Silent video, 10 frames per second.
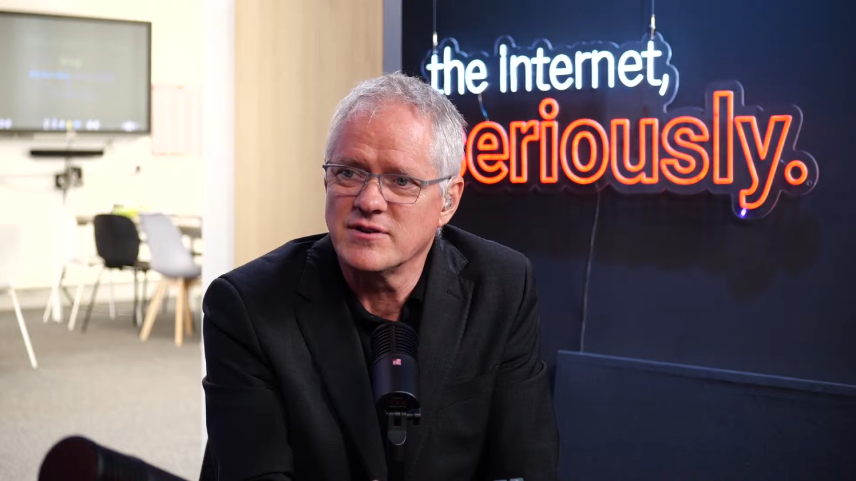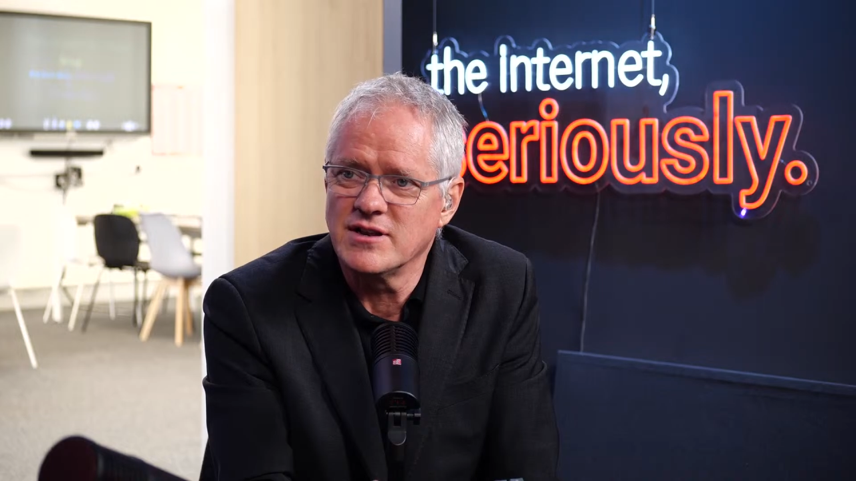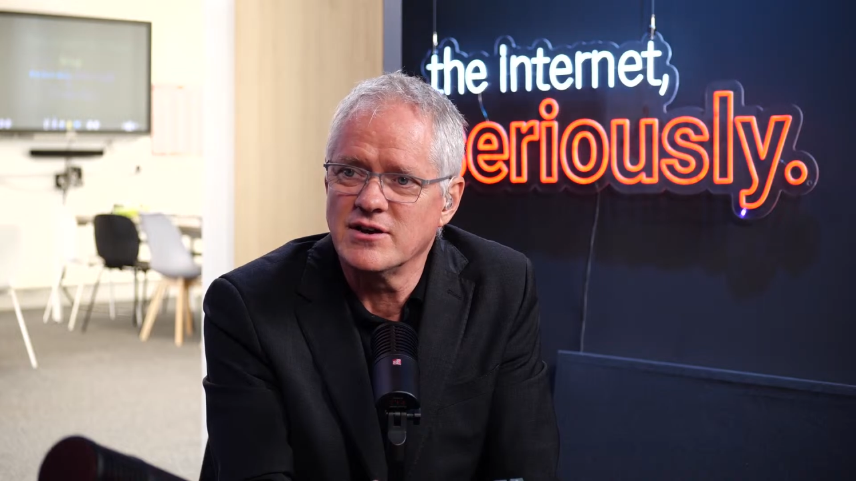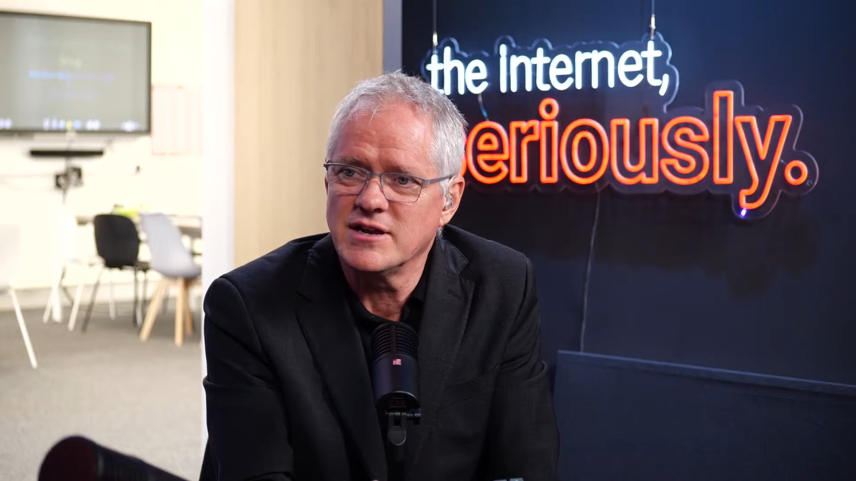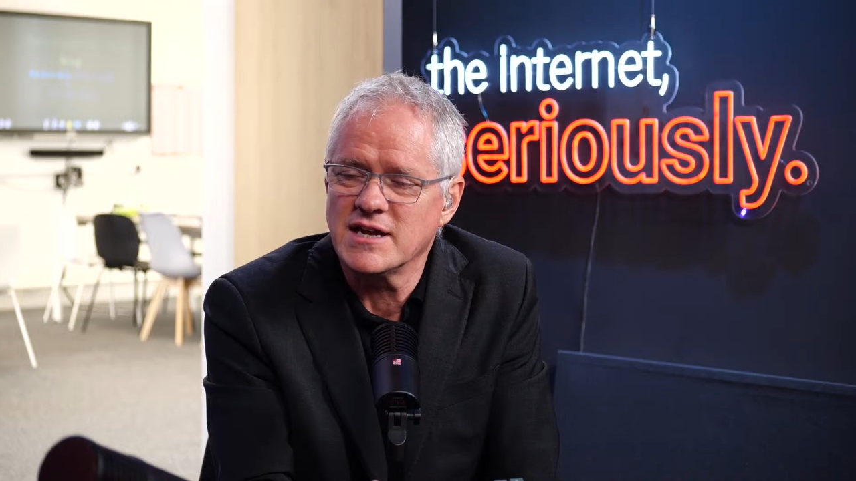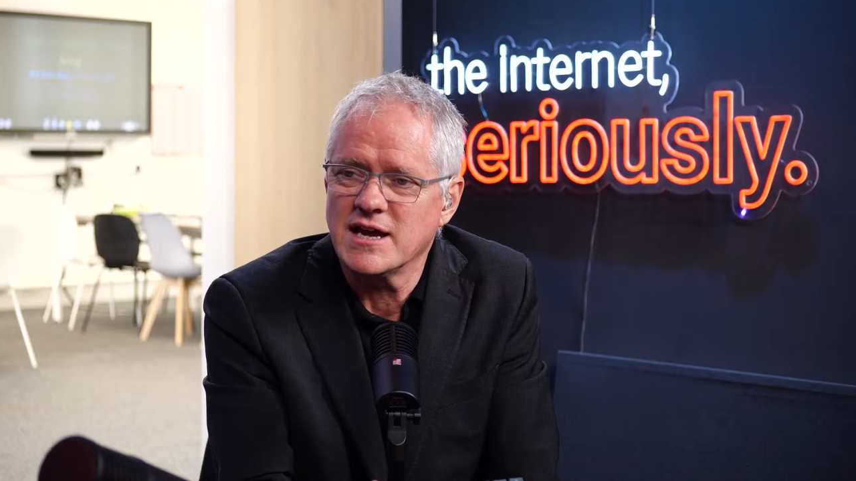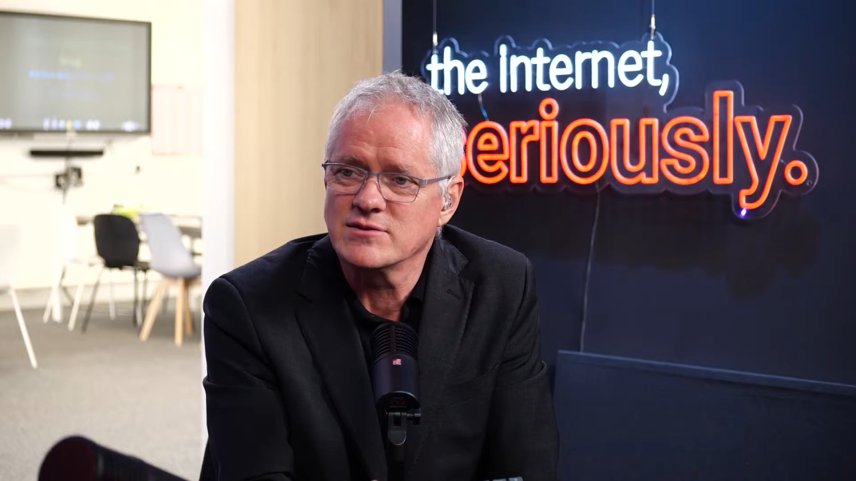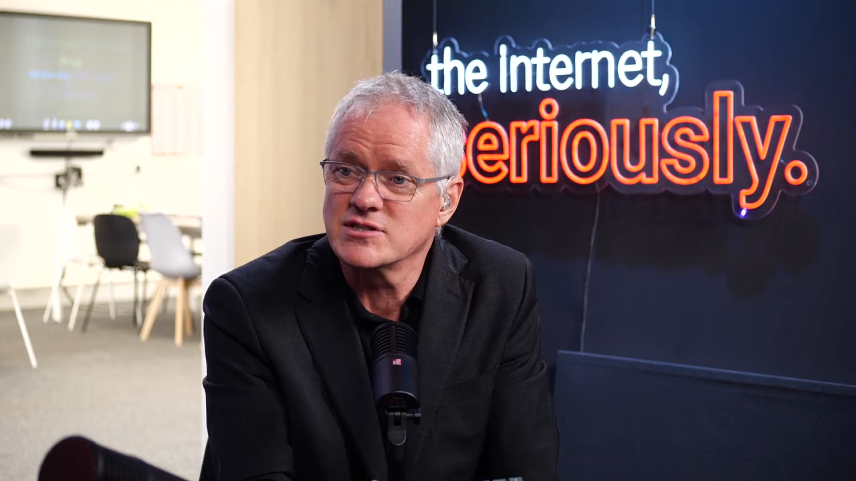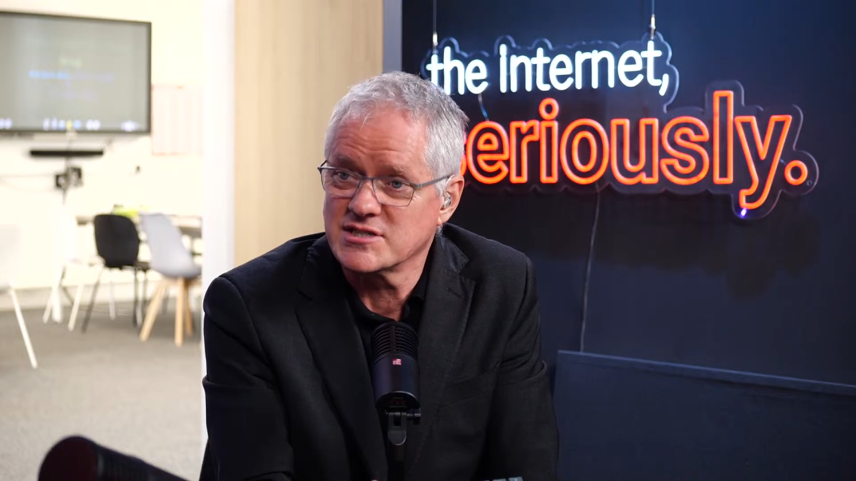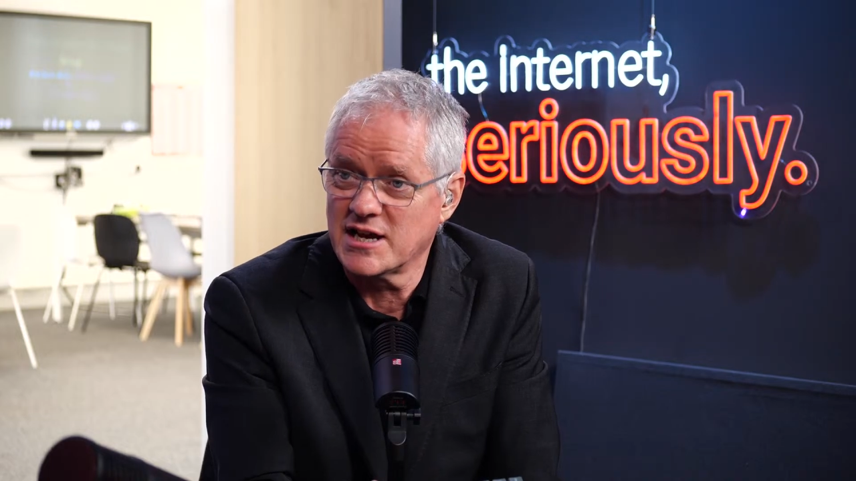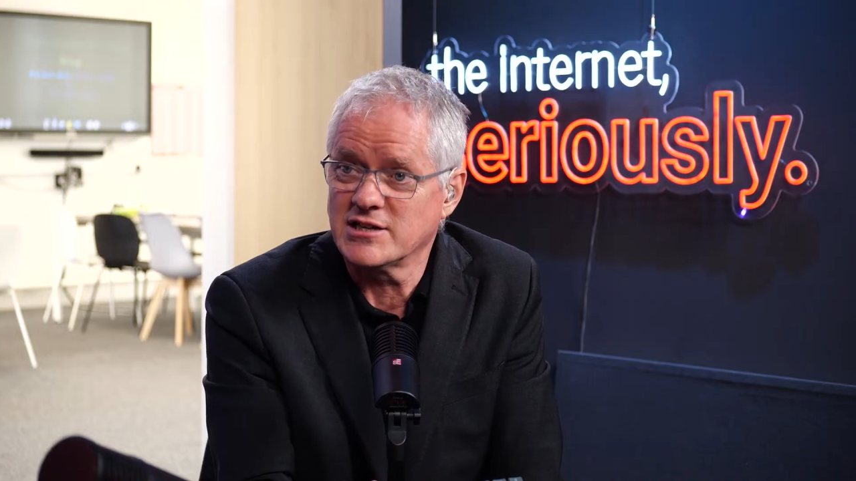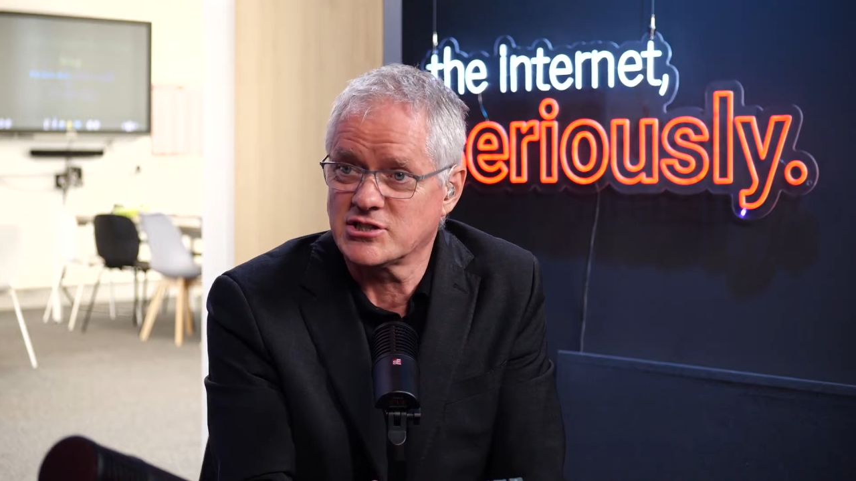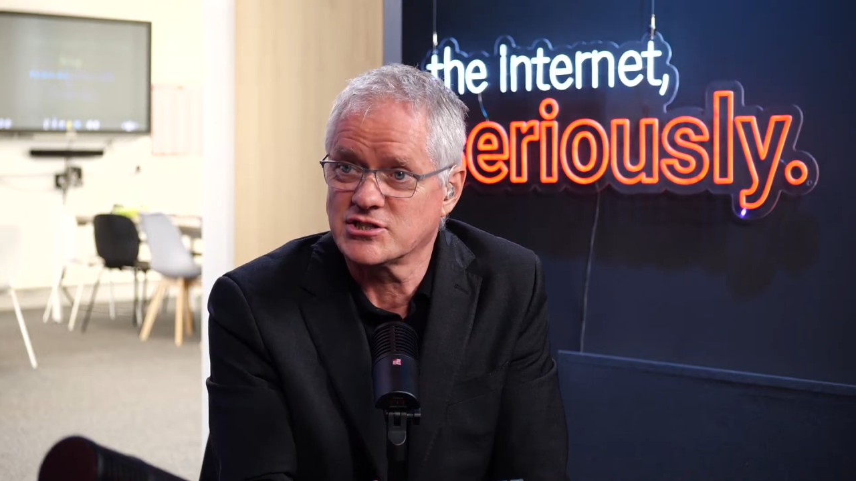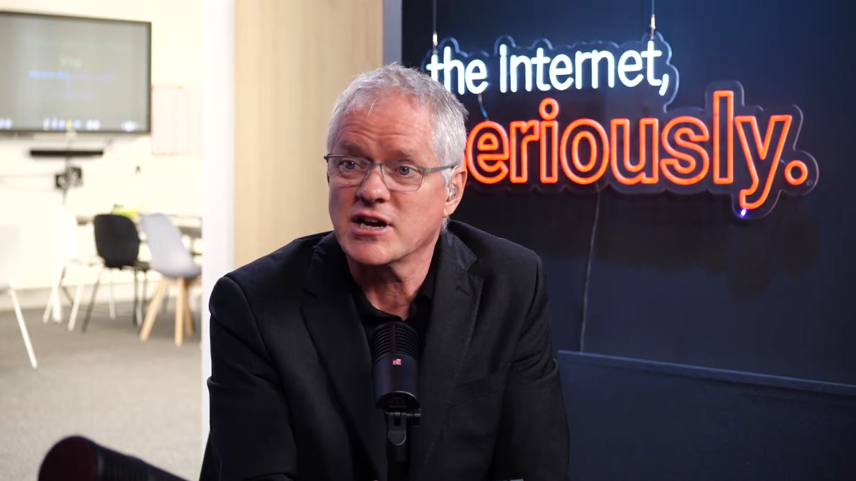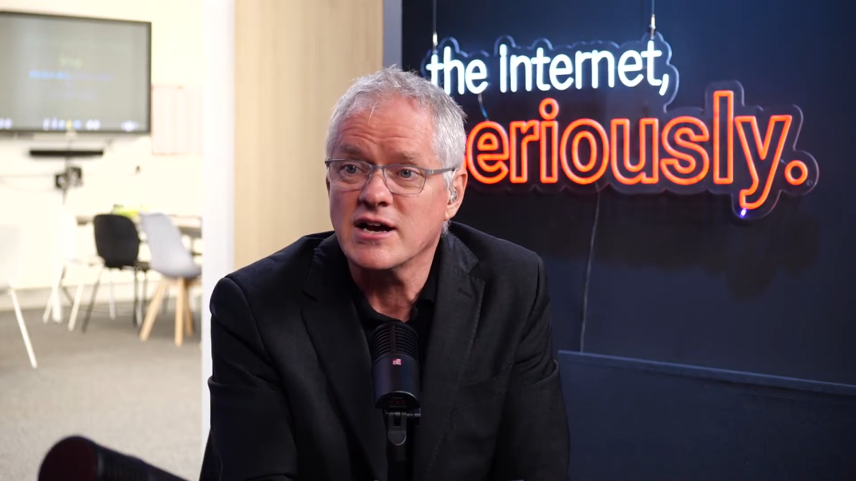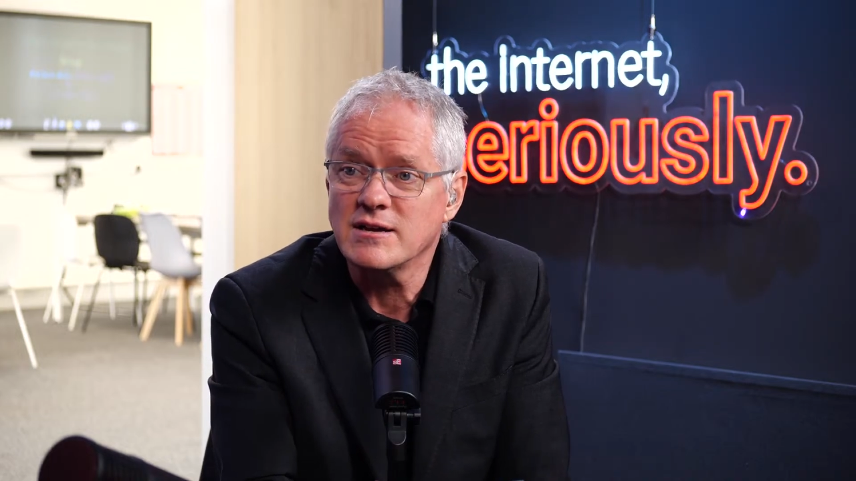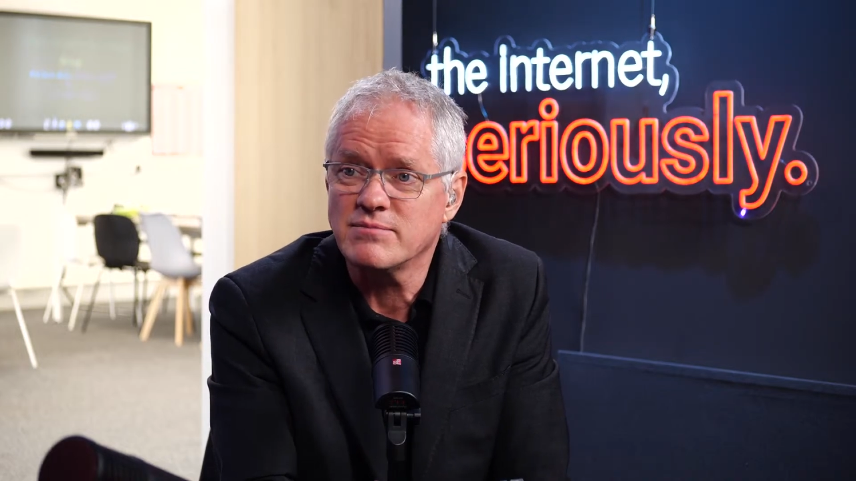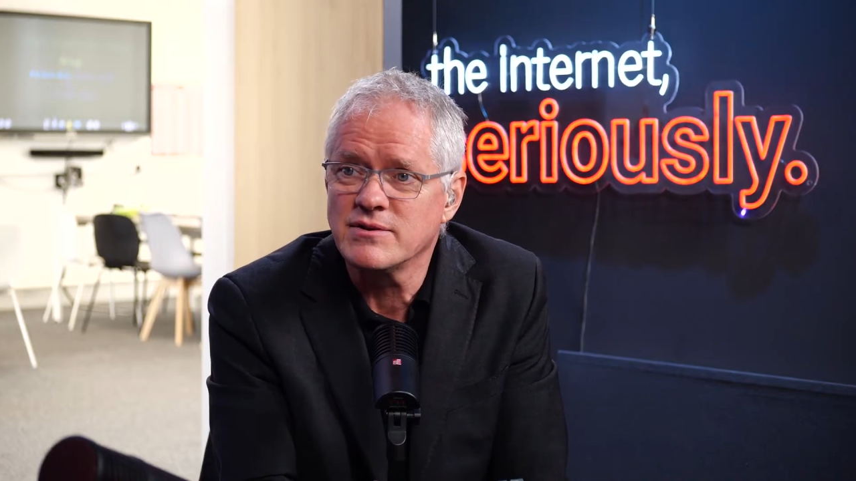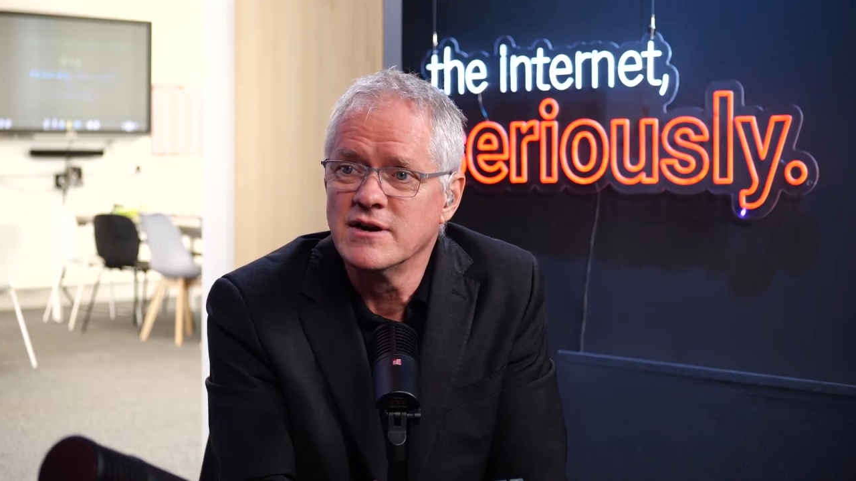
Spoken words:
and learning how to touch type